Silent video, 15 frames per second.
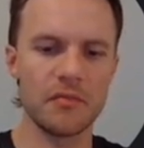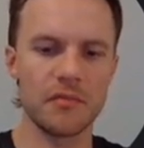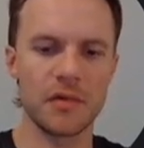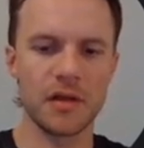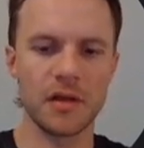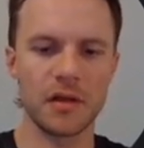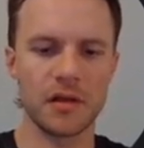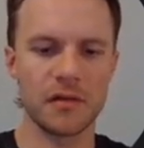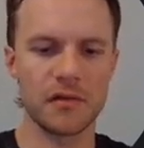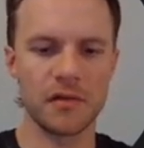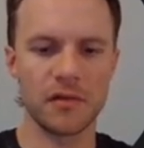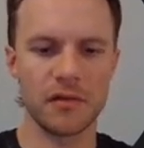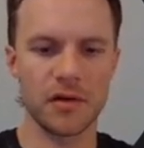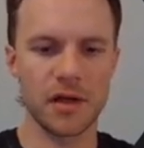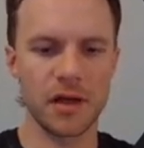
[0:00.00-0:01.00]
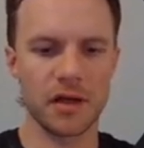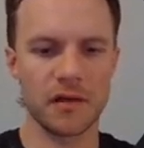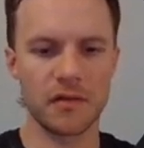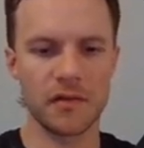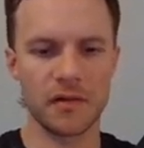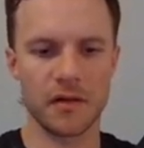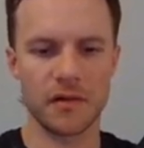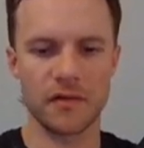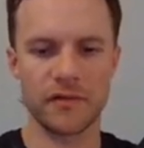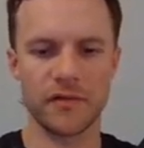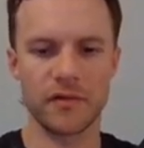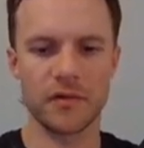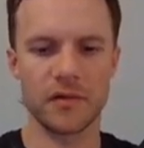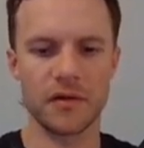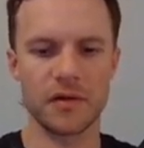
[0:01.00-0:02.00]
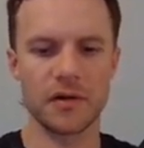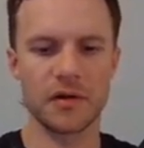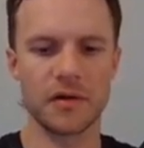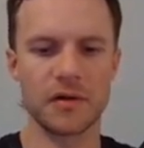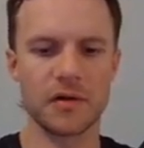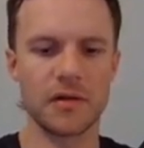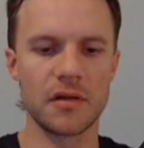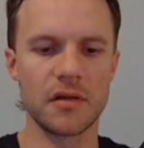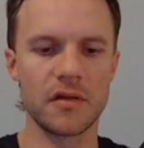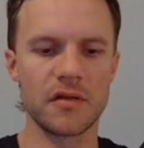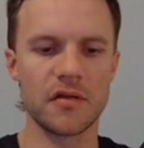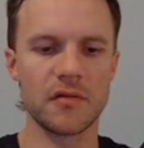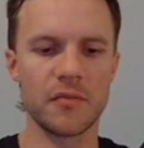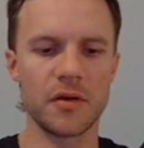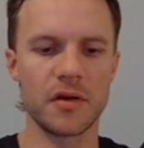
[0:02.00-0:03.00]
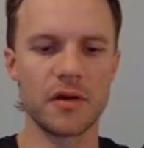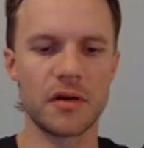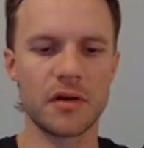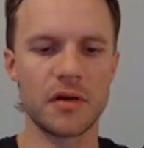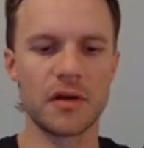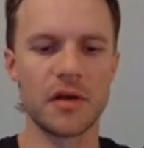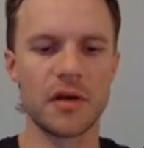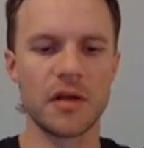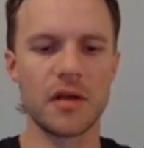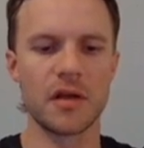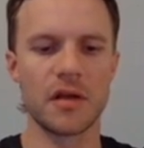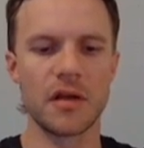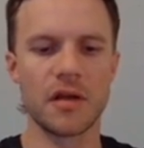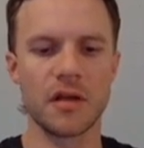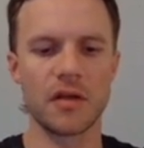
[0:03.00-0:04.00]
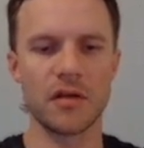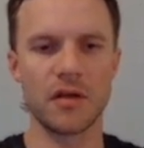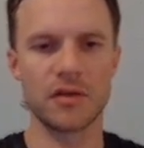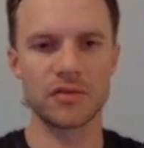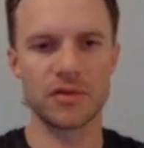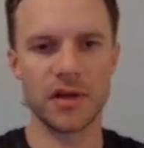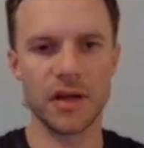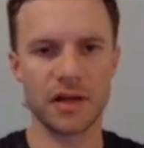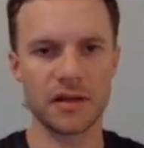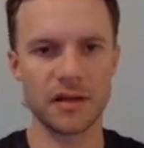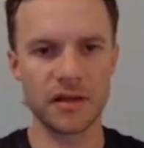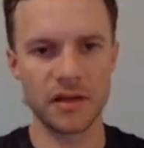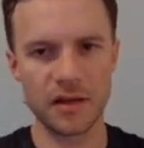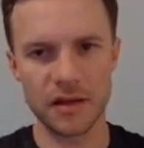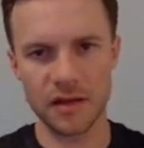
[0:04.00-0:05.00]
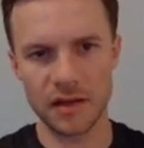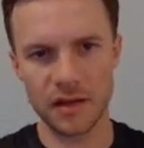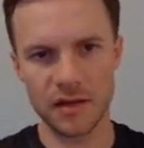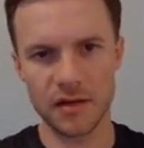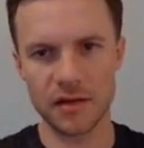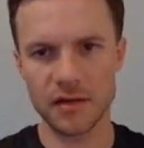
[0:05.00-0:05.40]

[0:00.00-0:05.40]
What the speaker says: Make 0x64 smart contract lead.